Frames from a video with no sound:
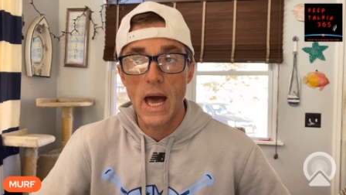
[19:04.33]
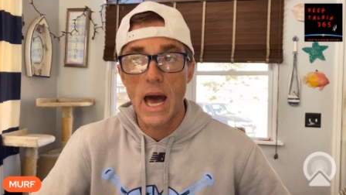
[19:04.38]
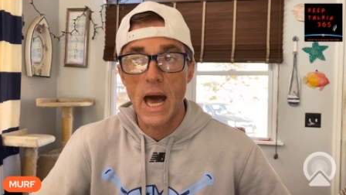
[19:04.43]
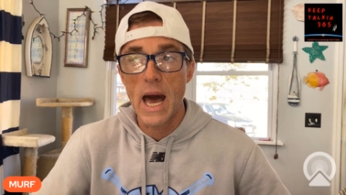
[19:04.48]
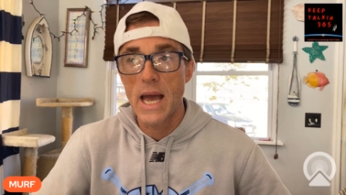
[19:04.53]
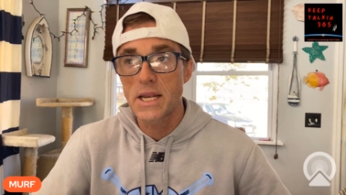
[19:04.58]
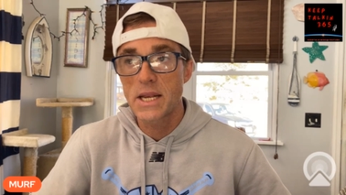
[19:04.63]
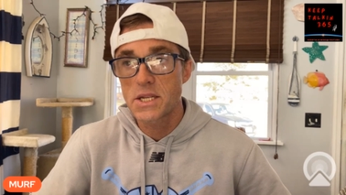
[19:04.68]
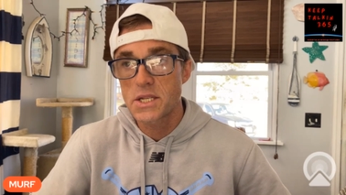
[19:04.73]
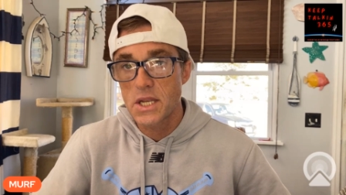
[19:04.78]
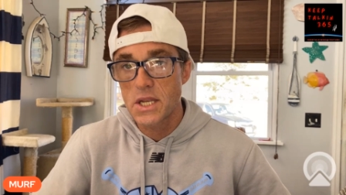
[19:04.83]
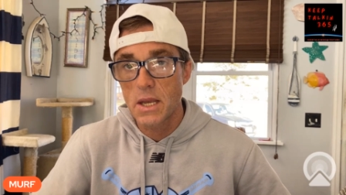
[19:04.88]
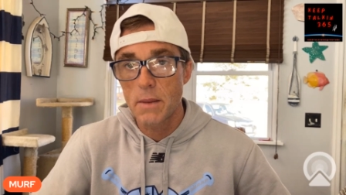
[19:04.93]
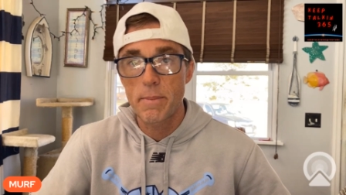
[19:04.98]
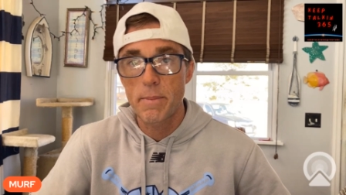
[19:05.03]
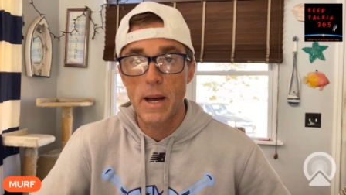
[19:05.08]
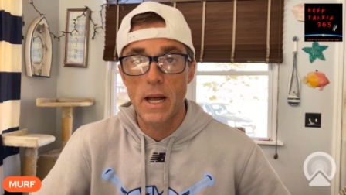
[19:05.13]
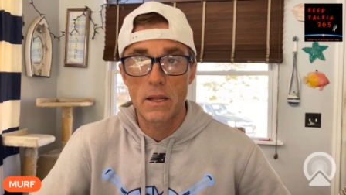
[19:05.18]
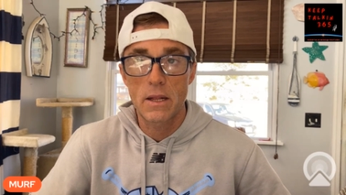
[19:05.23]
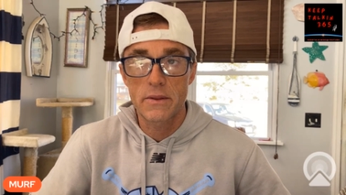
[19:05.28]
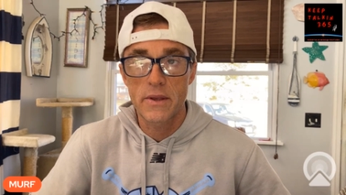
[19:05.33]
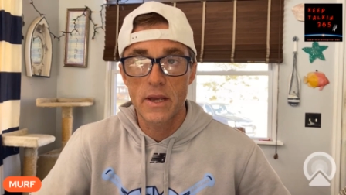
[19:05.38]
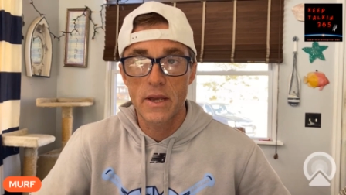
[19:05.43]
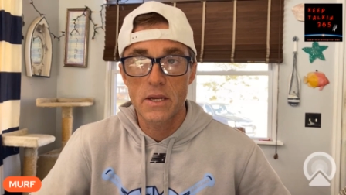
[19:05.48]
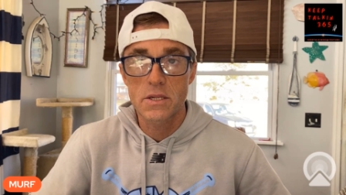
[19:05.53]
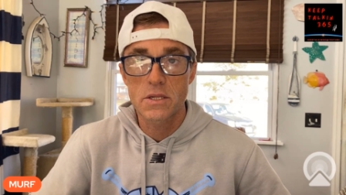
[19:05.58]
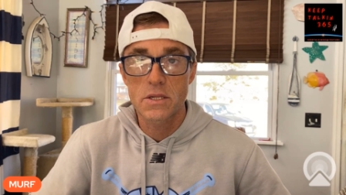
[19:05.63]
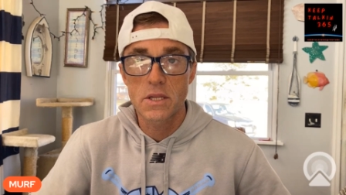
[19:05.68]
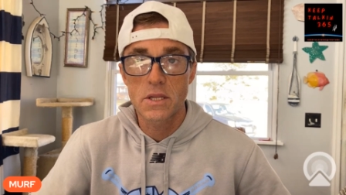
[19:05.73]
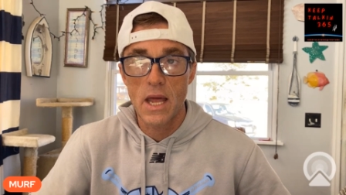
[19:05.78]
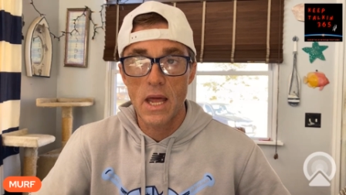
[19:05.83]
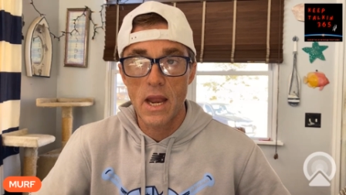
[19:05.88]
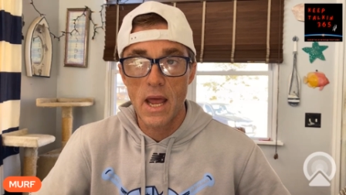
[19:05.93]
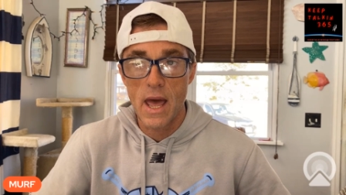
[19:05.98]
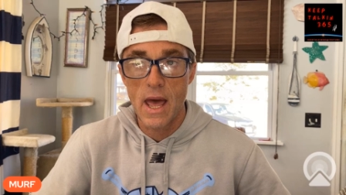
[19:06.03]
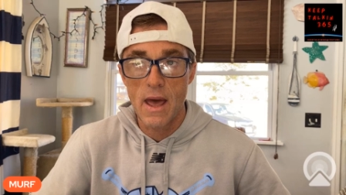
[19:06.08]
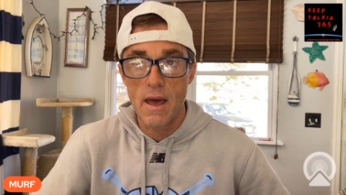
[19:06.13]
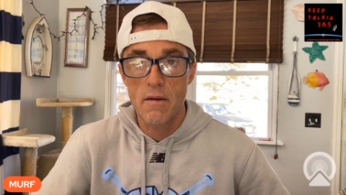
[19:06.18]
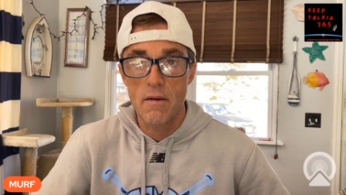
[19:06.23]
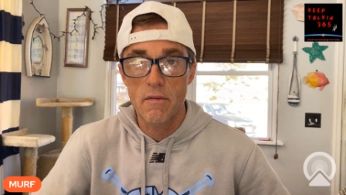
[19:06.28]
I see in politics that
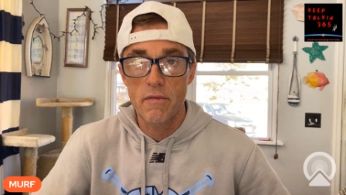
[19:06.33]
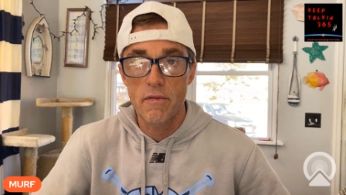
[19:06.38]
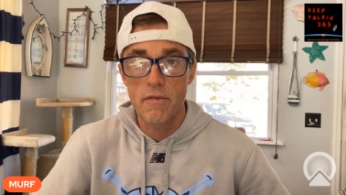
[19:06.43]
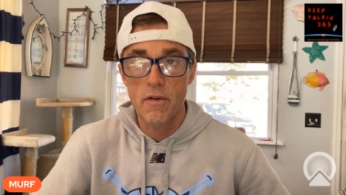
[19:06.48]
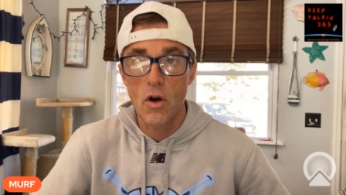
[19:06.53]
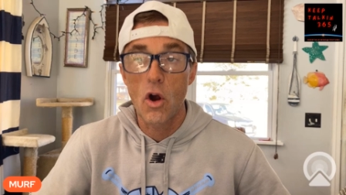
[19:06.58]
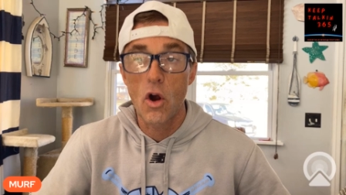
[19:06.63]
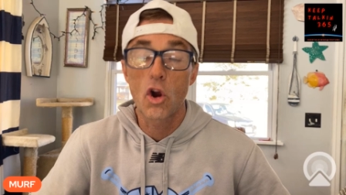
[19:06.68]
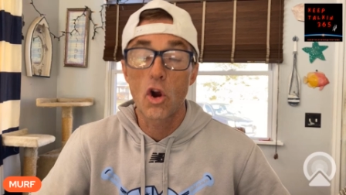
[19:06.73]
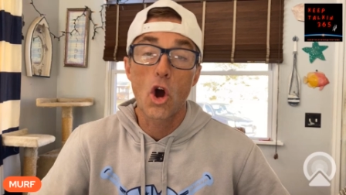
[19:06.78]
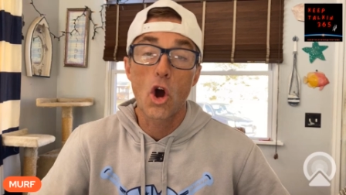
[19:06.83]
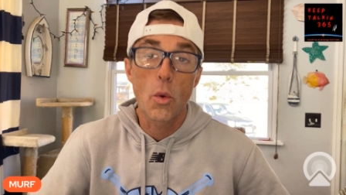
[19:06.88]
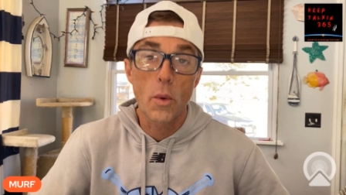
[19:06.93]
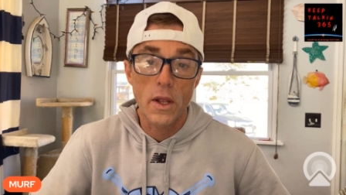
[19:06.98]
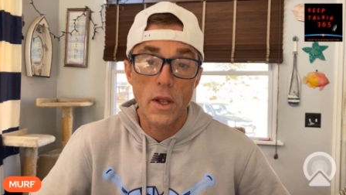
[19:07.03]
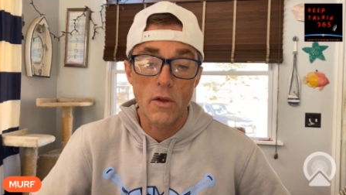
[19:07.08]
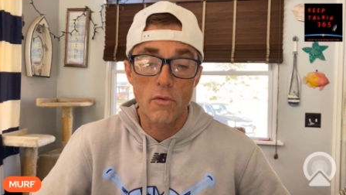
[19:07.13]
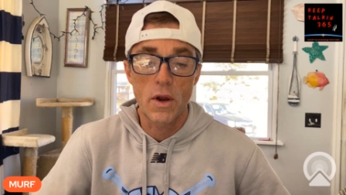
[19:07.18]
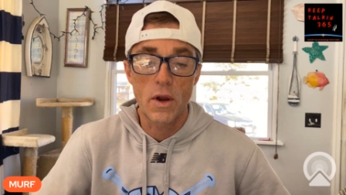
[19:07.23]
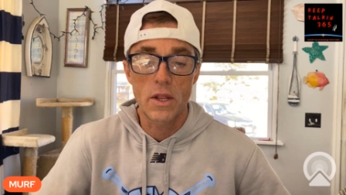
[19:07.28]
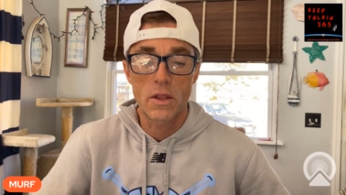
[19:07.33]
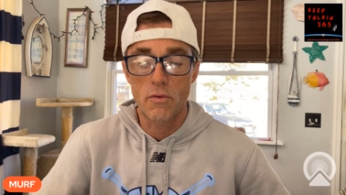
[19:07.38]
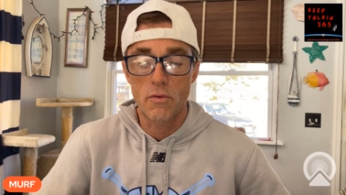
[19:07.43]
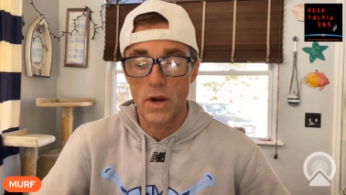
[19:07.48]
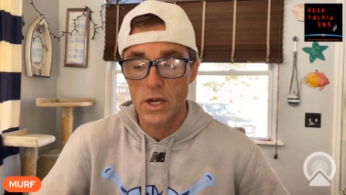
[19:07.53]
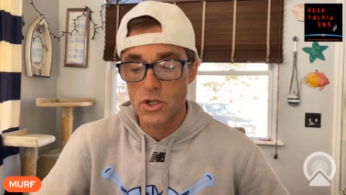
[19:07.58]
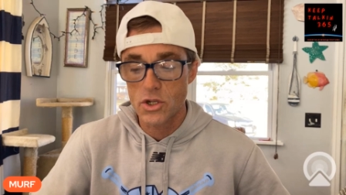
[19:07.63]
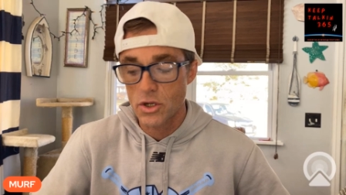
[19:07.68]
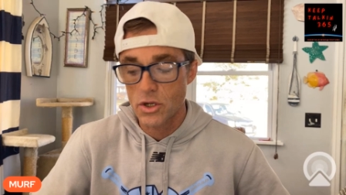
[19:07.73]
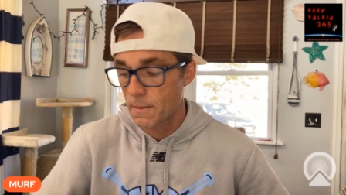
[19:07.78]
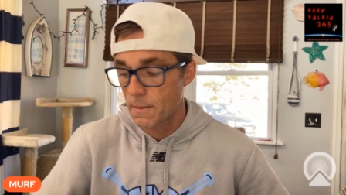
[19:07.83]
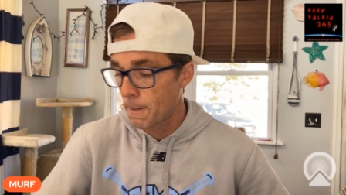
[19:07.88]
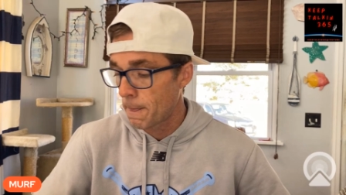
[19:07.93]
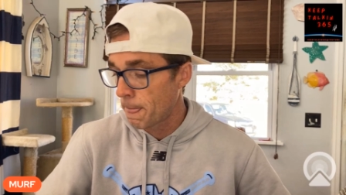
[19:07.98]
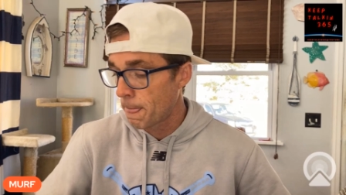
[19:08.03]
are going in the right direction.